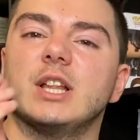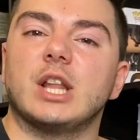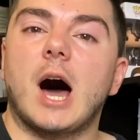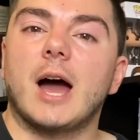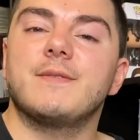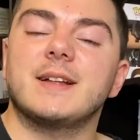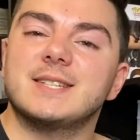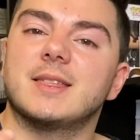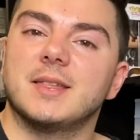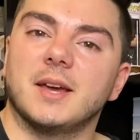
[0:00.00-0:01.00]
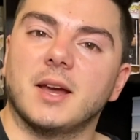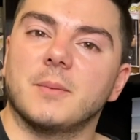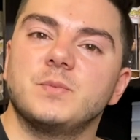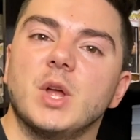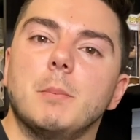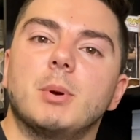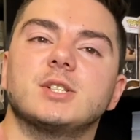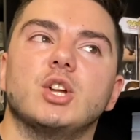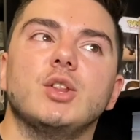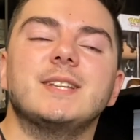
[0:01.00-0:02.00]
alive? That's a thing. Because
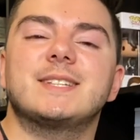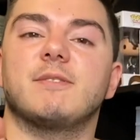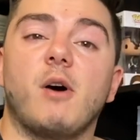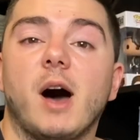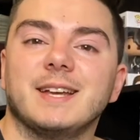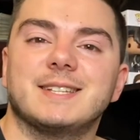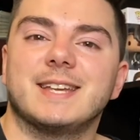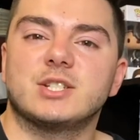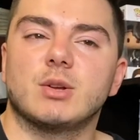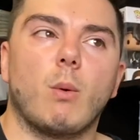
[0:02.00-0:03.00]
I know that Sophia says so,